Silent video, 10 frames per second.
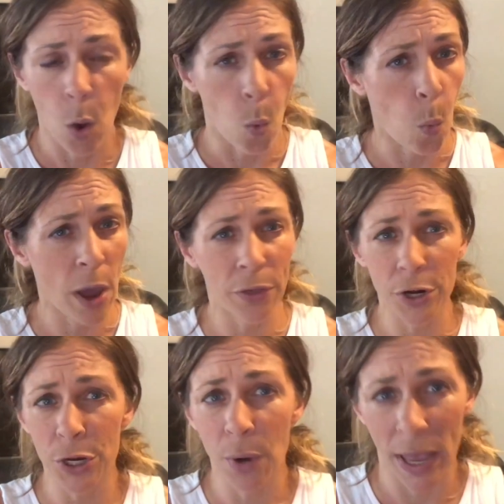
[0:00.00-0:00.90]
whether
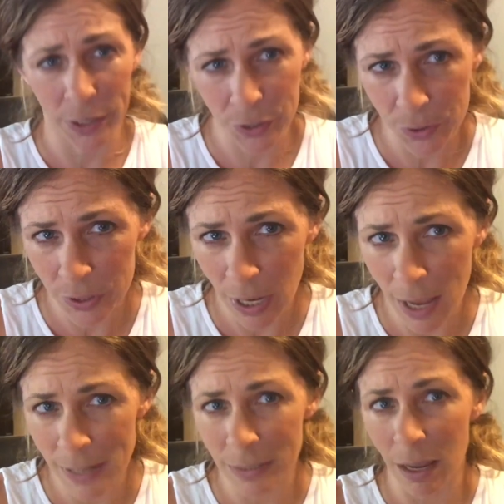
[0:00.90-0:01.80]
you
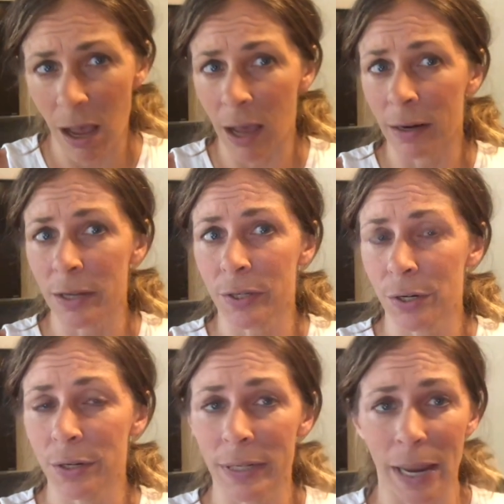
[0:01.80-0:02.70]
exercise on a
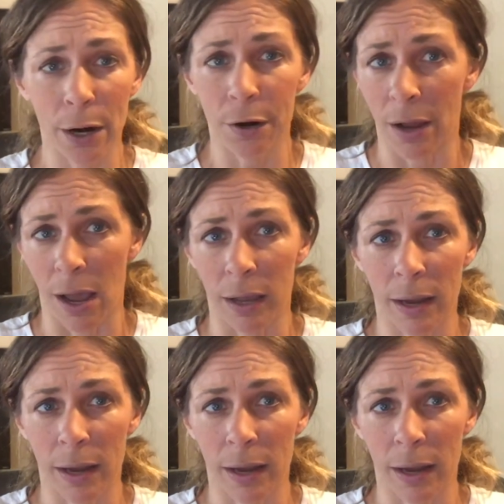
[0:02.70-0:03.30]
certain day or not,